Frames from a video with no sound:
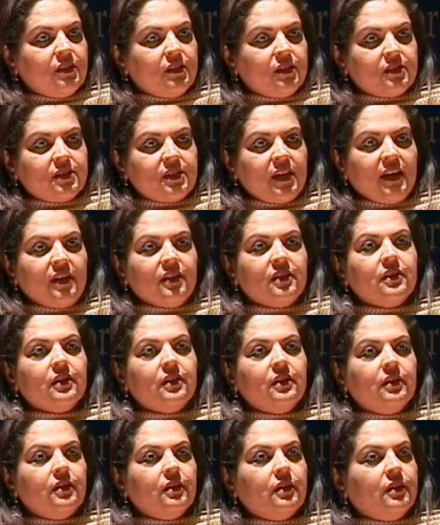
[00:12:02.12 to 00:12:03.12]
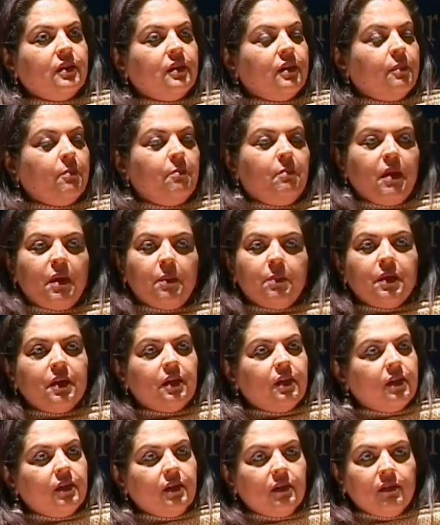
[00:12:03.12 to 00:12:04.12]
in the center,
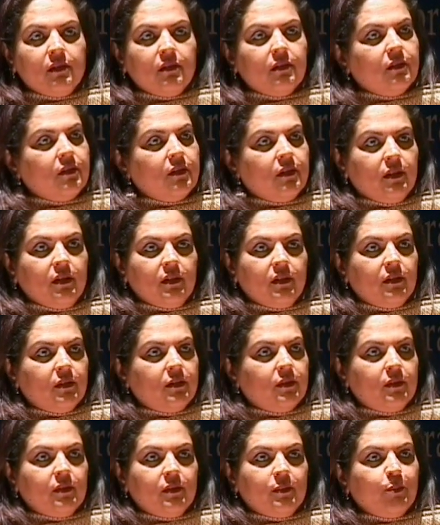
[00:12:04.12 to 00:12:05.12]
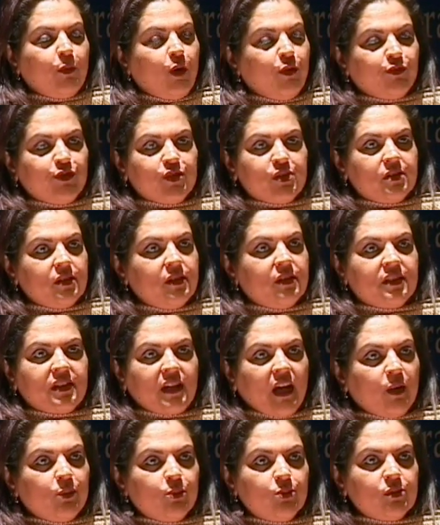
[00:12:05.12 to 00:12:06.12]
maybe in Mofussil
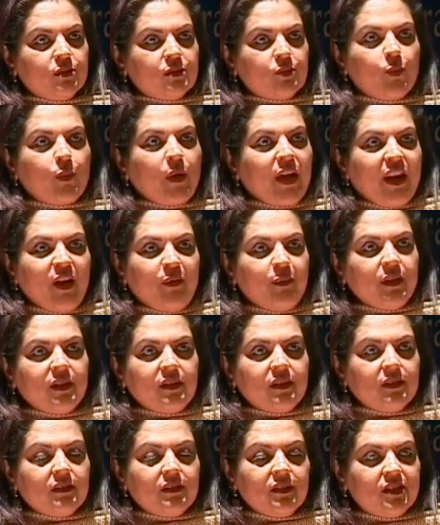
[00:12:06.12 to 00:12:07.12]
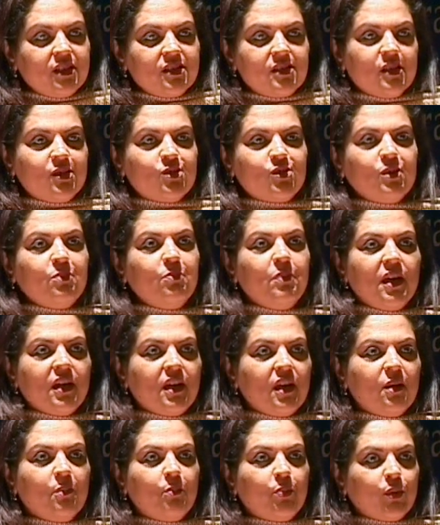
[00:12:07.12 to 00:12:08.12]
towns, wherever the
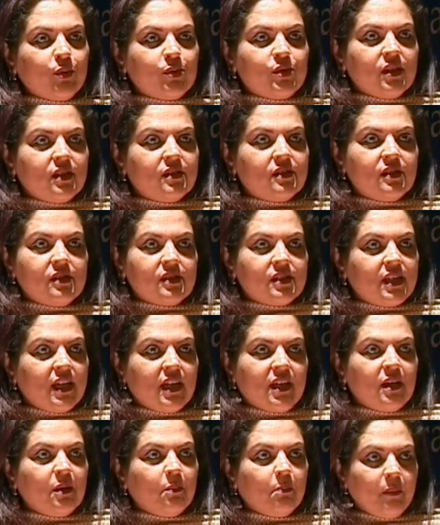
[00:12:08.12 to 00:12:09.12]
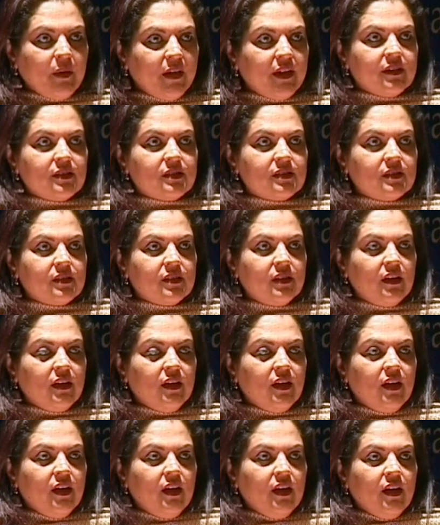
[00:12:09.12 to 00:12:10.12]
decision-making process is taking place.
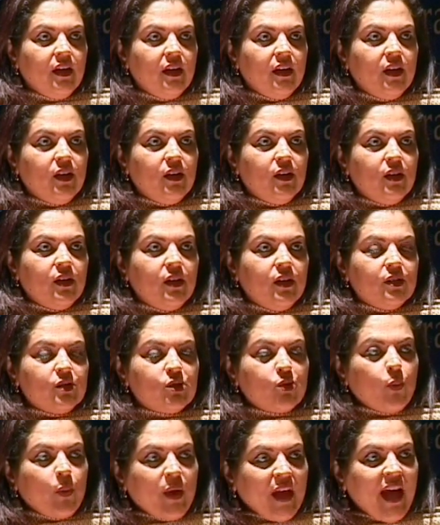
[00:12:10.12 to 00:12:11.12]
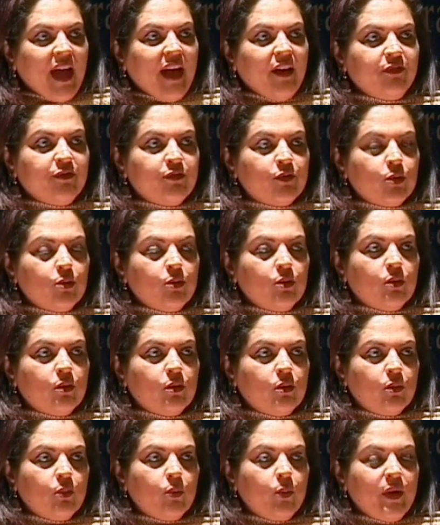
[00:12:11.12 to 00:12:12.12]
So we have
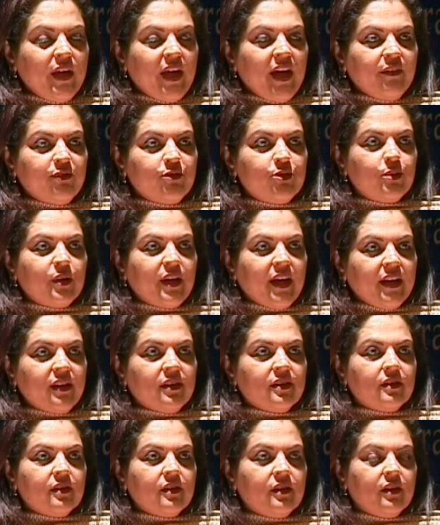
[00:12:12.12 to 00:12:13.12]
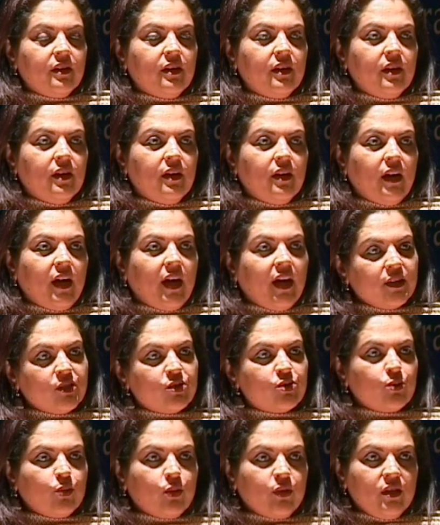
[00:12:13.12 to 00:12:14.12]
to get our
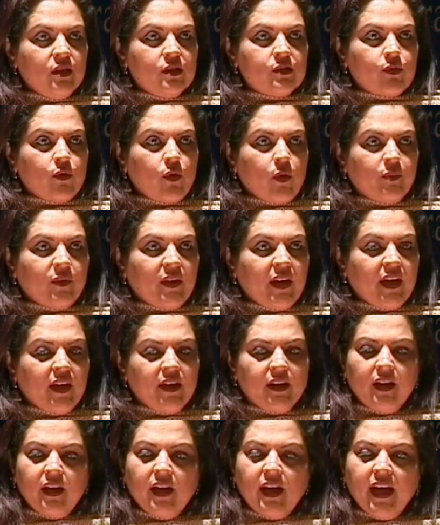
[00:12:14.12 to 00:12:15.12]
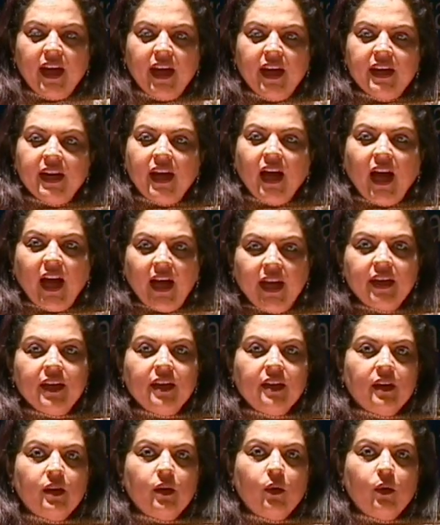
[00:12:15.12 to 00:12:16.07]
stories from there, and I